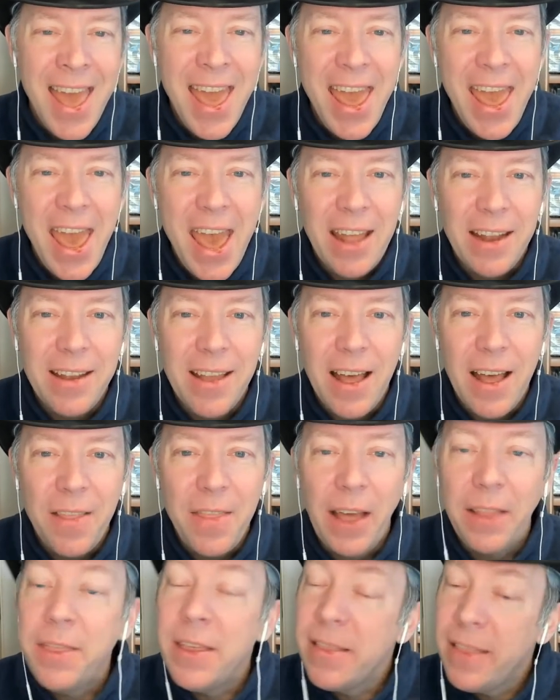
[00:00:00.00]
and uh,
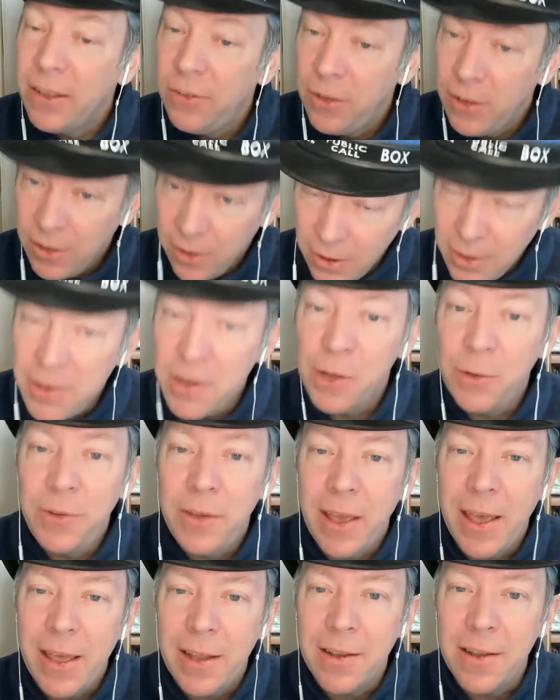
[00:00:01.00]
I think that's a good note
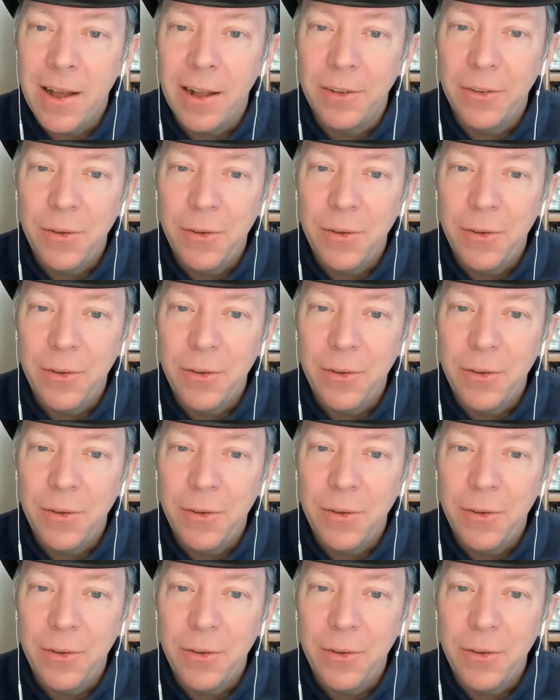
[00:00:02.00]
to end on.